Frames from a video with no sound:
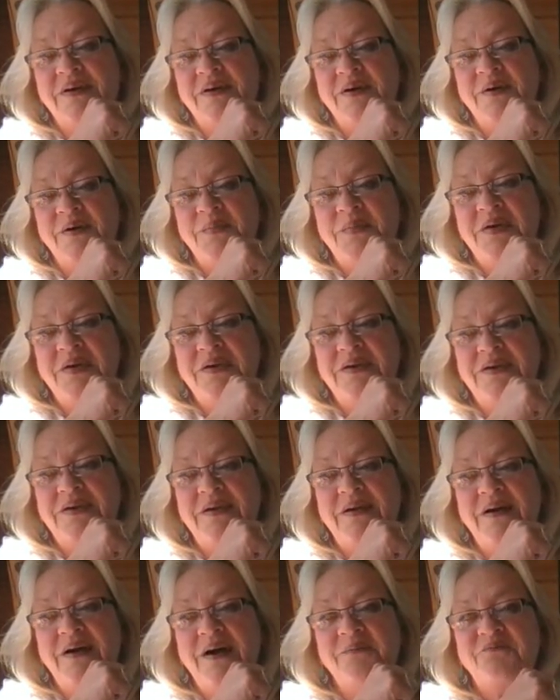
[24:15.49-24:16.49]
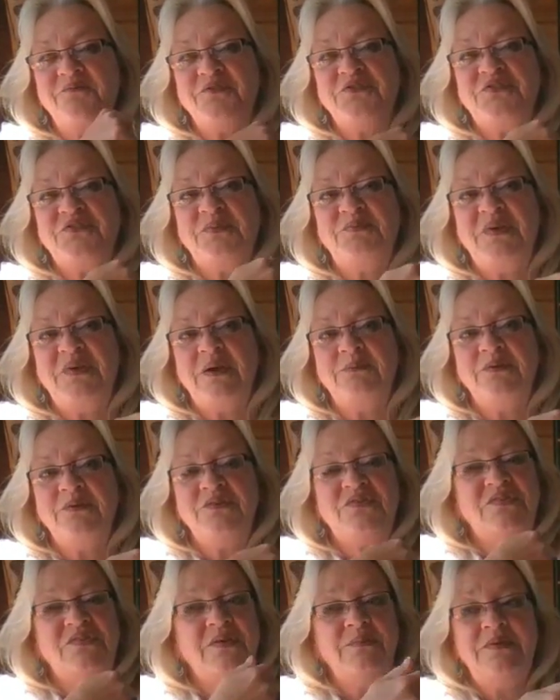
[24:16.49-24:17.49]
Um, up for September,
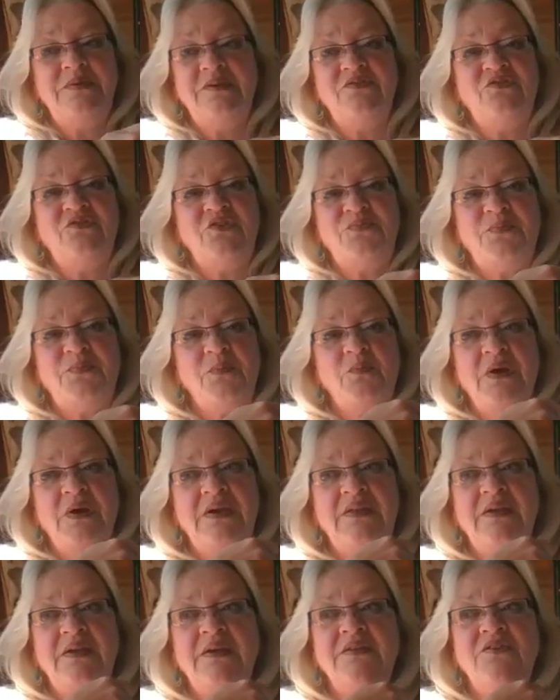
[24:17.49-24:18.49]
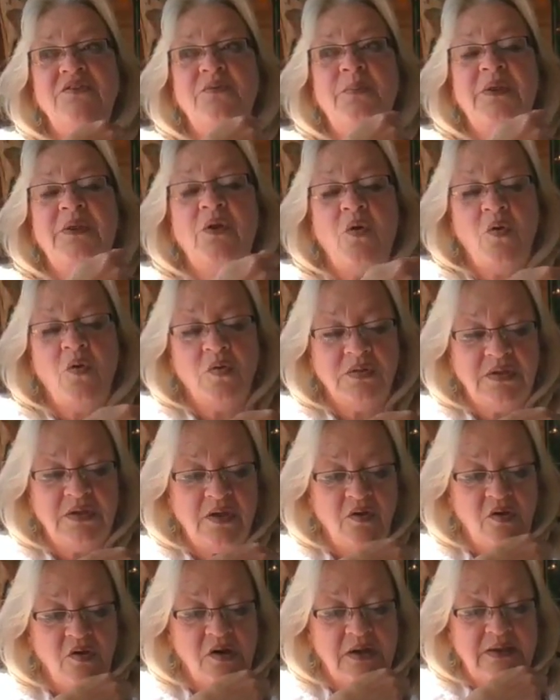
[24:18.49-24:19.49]
and some of you just been waiting and you've been
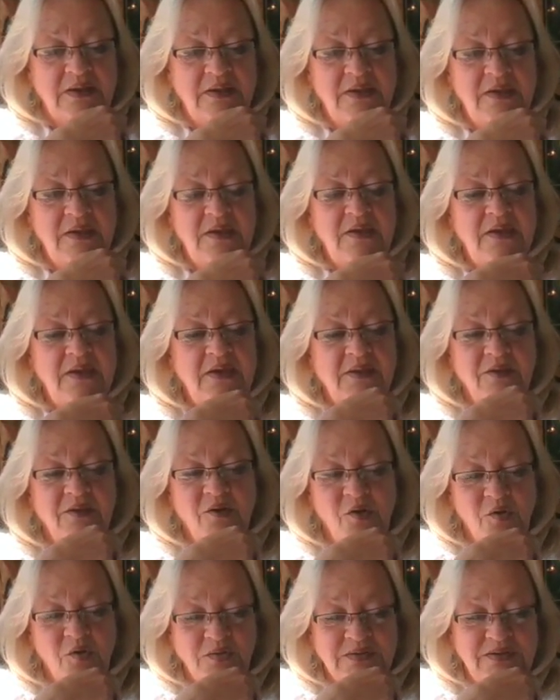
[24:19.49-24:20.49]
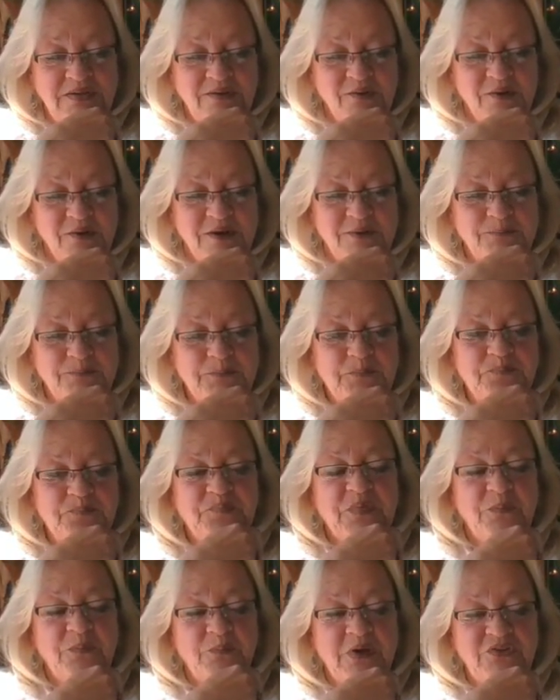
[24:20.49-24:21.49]
holding on and holding on.
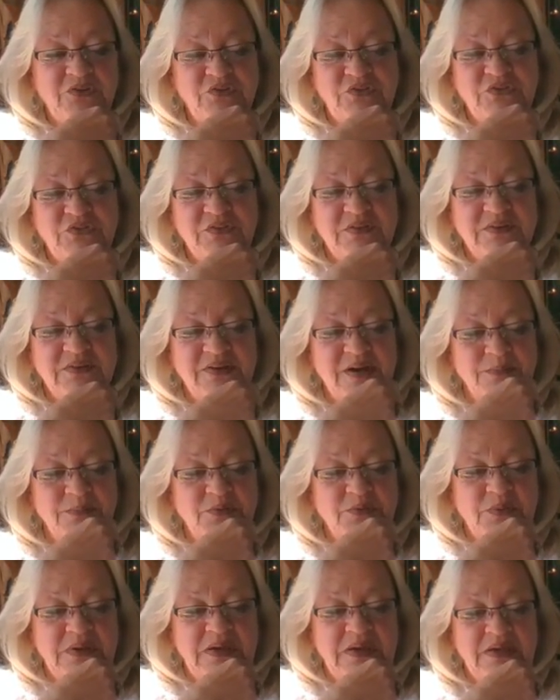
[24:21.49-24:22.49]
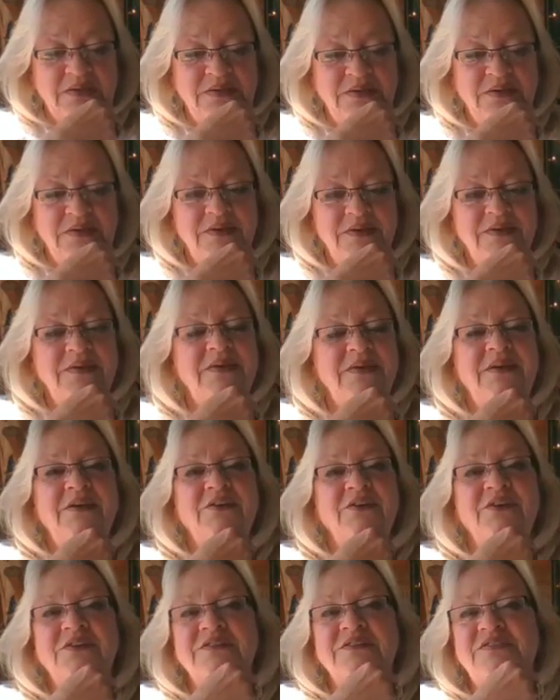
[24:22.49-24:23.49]
The pressures are going to come to an end.
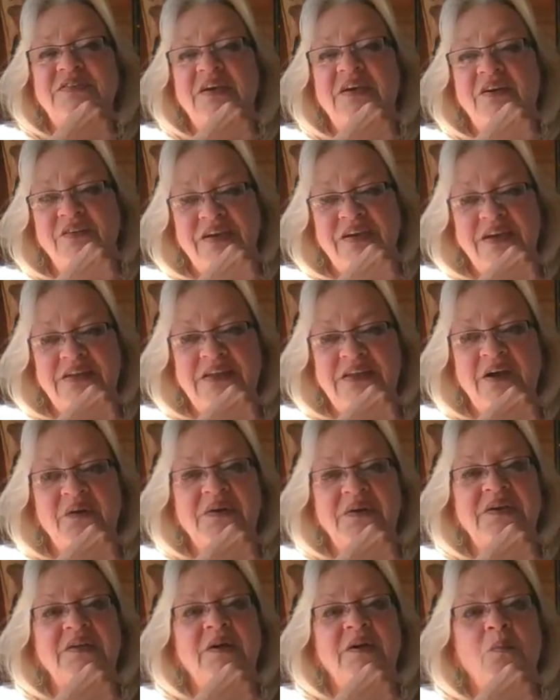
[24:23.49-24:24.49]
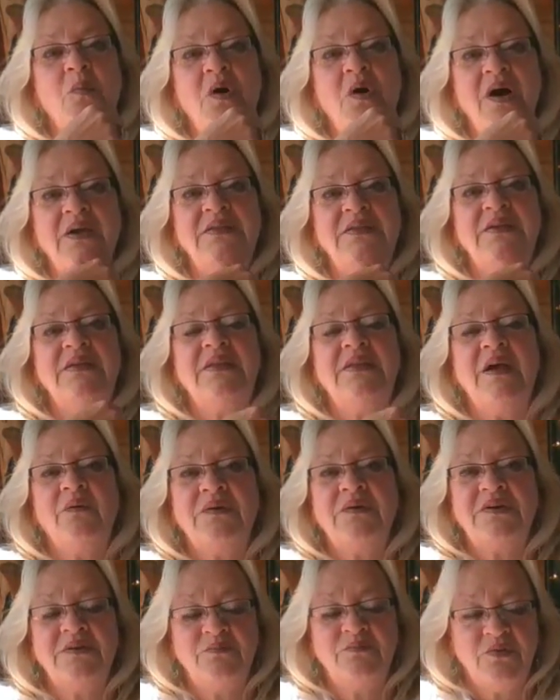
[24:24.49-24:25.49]
You're going to say, okay, now I can unwind and now
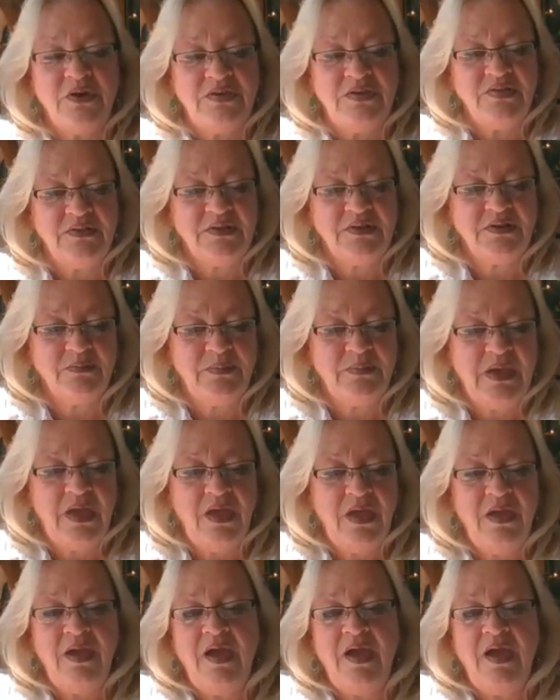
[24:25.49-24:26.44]
I can breathe a little bit.